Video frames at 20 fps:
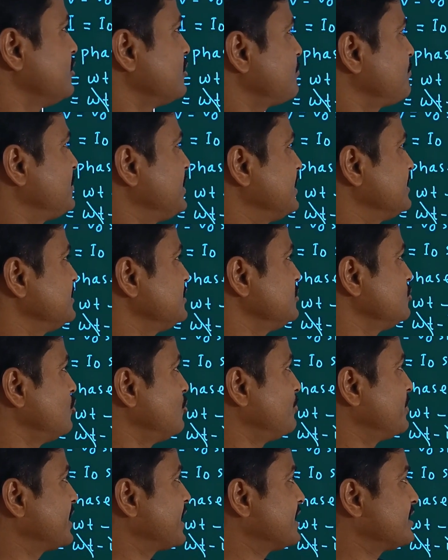here phase is
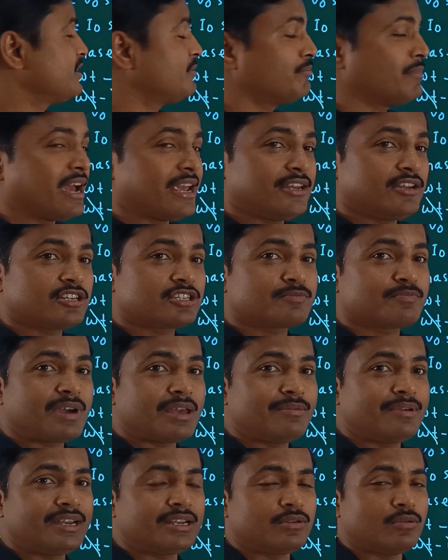omega t minus
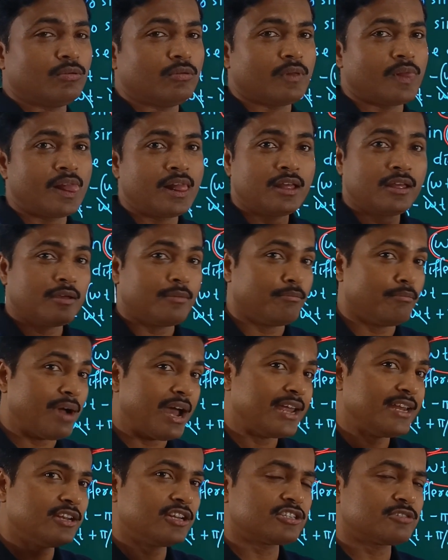pi by
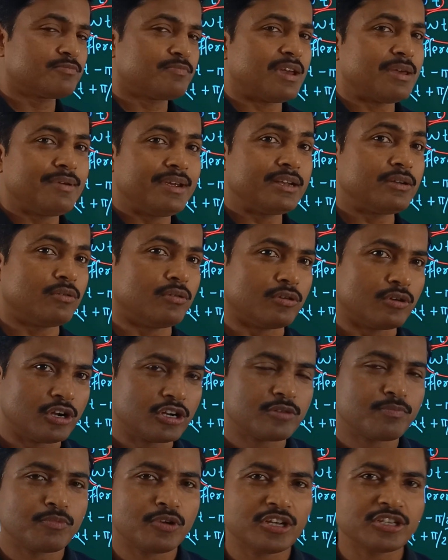2,
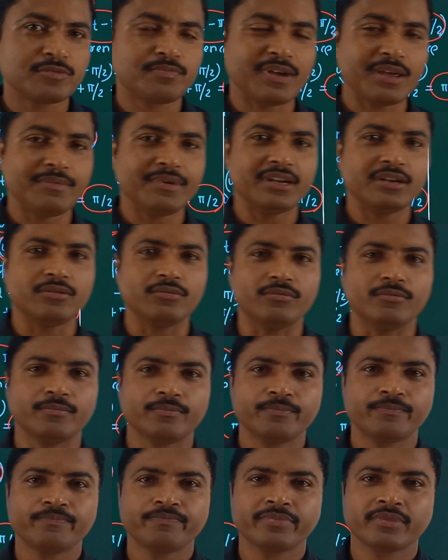not plus pi by 2.
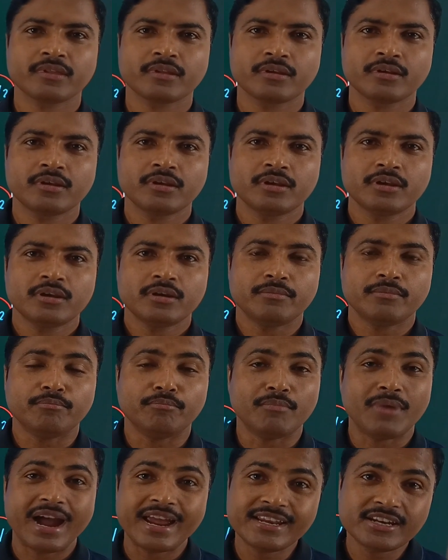
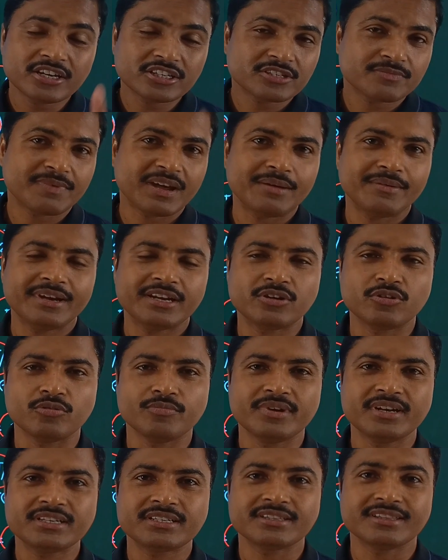Minus pi by 2
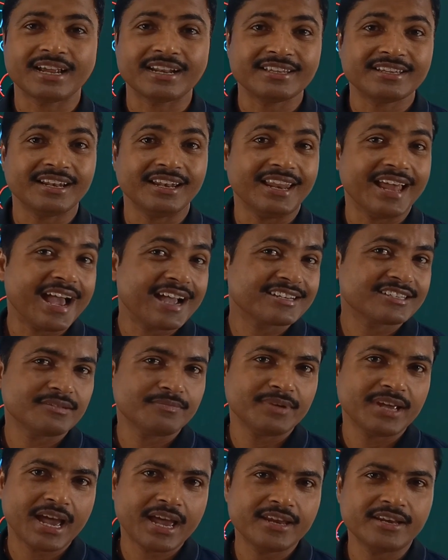means that is lags
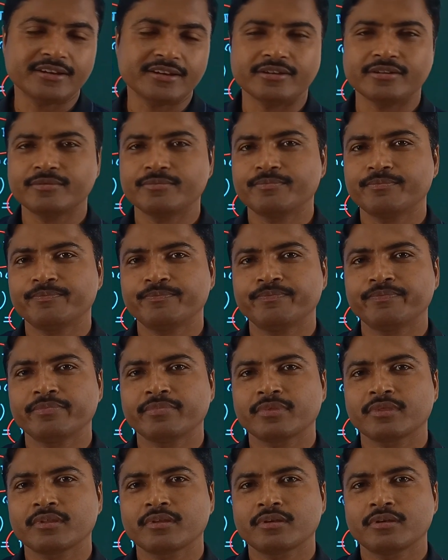behind.
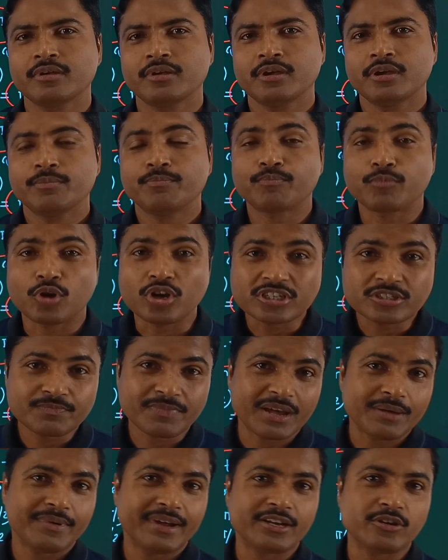Plus
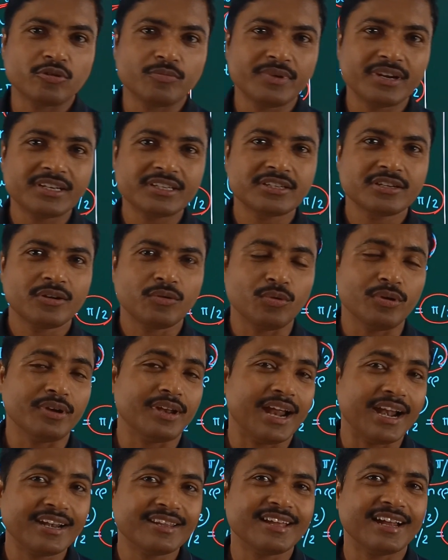pi by 2 means we
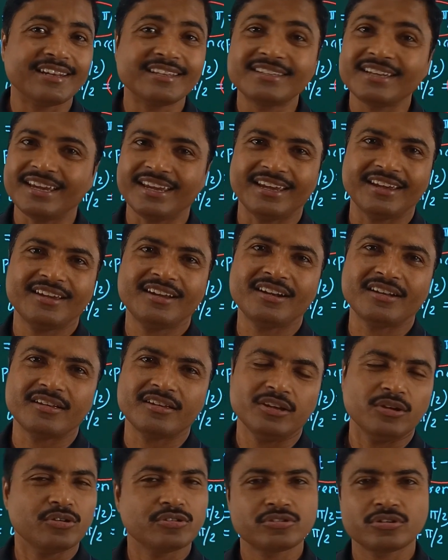write that is
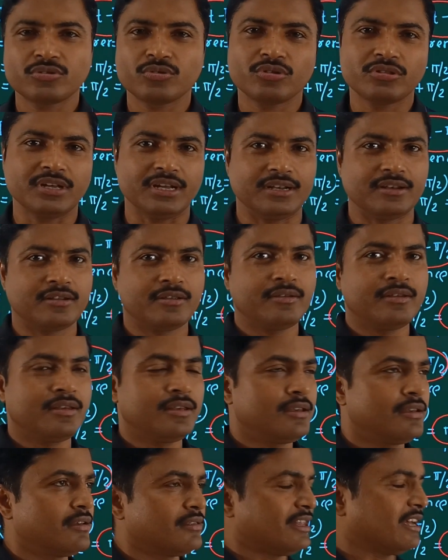ahead. You also know that.
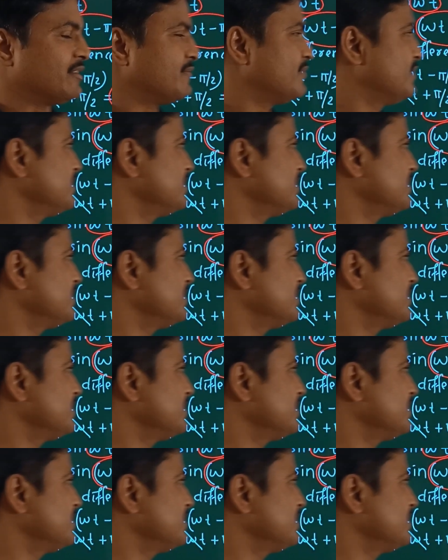That